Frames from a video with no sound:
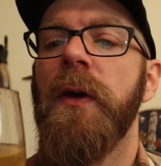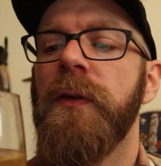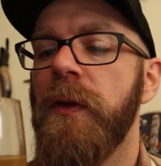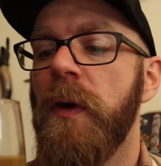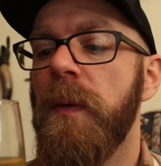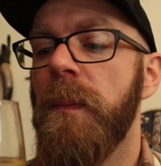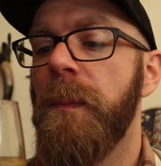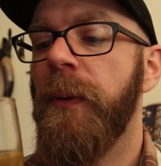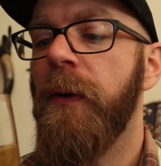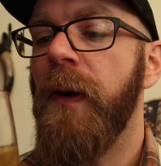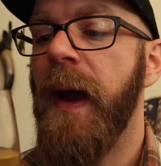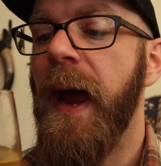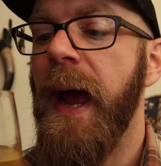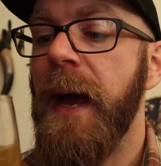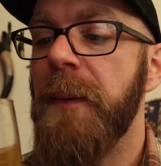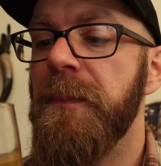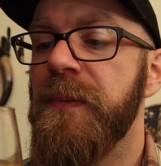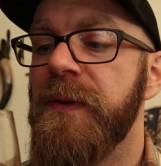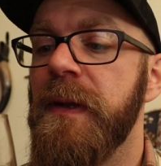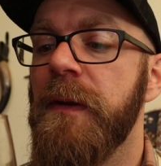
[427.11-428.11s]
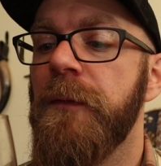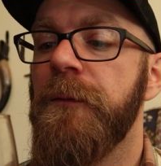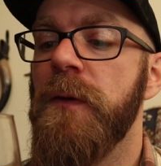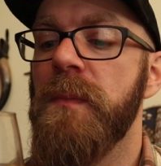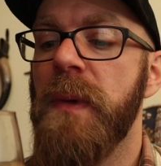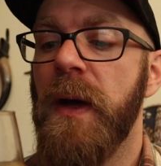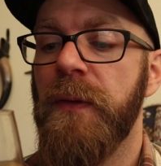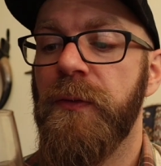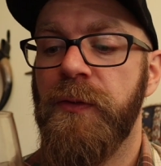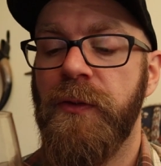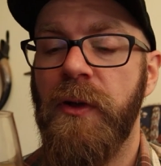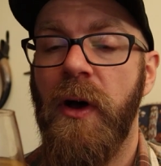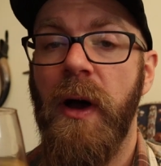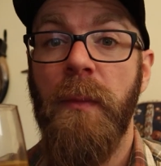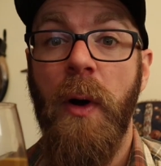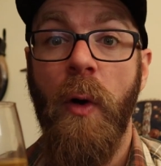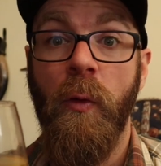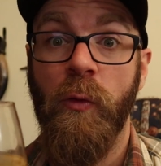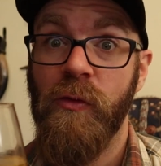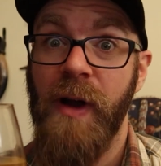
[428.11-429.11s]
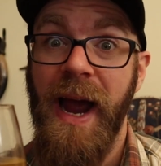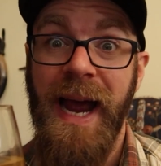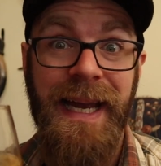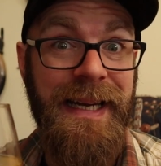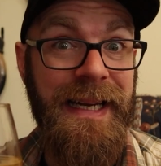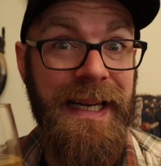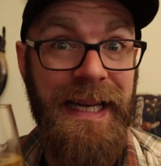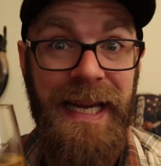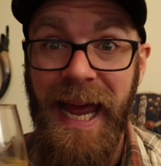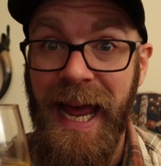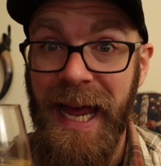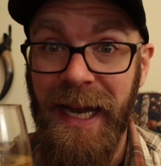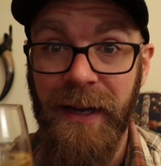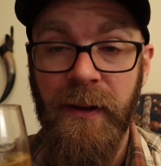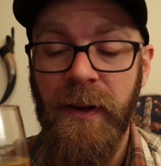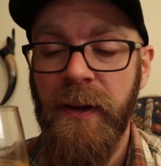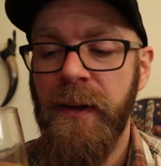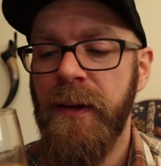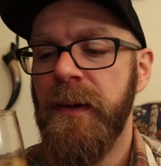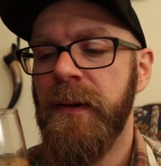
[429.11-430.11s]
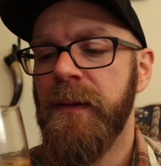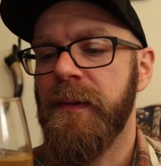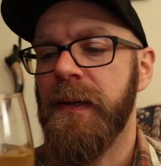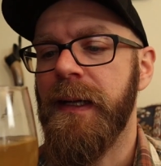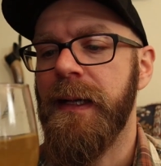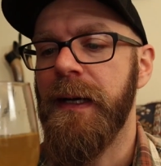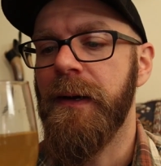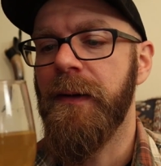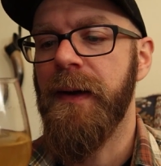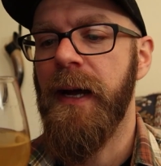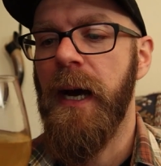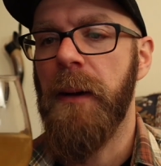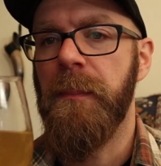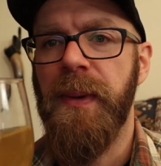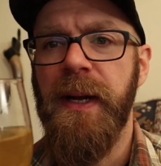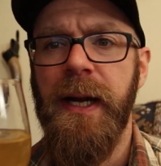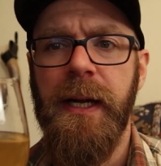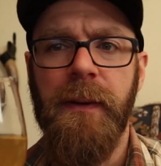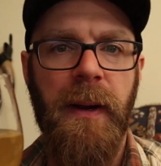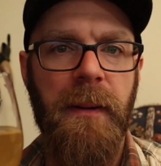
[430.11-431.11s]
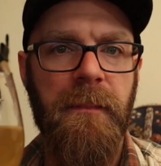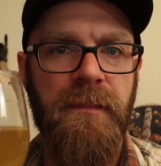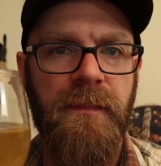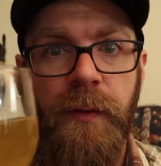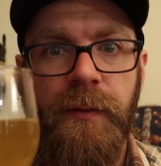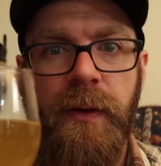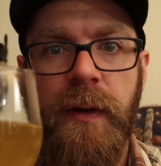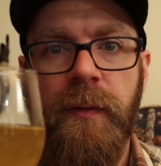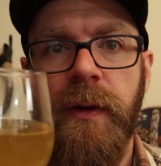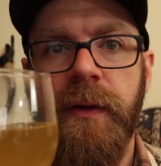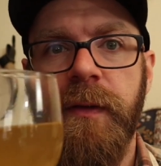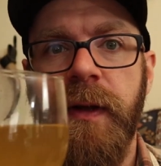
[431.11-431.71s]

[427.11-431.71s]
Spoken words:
so perhaps in a few months' time I'll rack it again to clear it up. But anyway, let's give it a